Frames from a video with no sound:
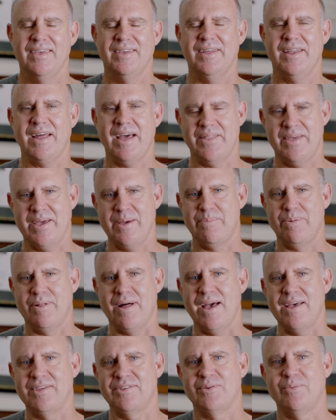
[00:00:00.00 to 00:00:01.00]
G'day there
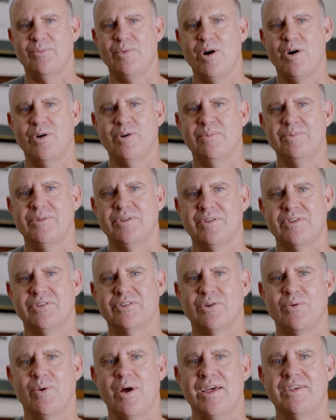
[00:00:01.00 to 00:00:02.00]
players, and welcome to
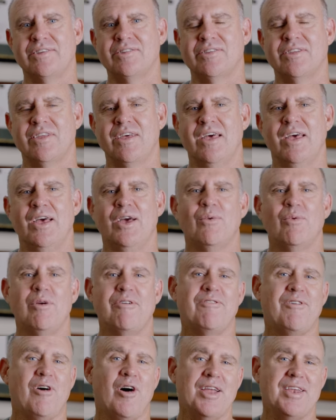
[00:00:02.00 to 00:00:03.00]
this quest. We
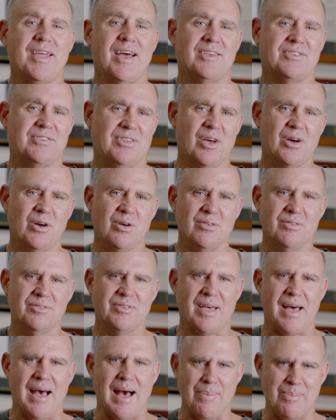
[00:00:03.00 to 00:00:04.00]
find
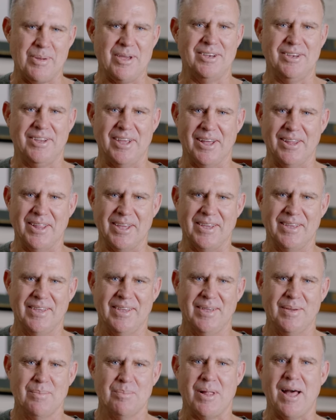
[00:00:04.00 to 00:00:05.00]
ourselves up in Delhi,
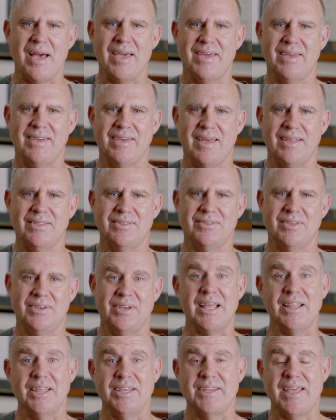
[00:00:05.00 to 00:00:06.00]
playing against the
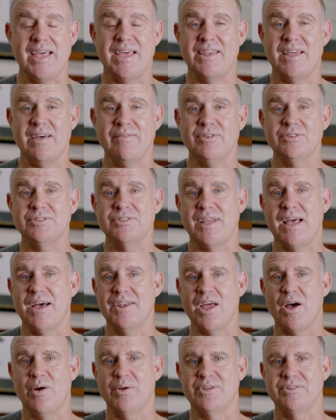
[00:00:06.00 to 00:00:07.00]
Delhi Daredevils, now
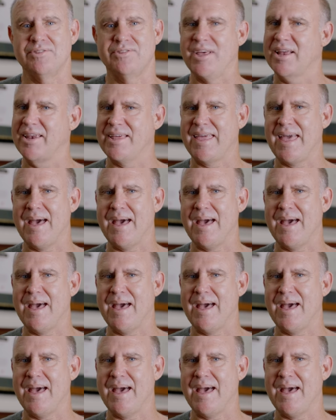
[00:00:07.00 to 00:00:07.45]
known as Delhi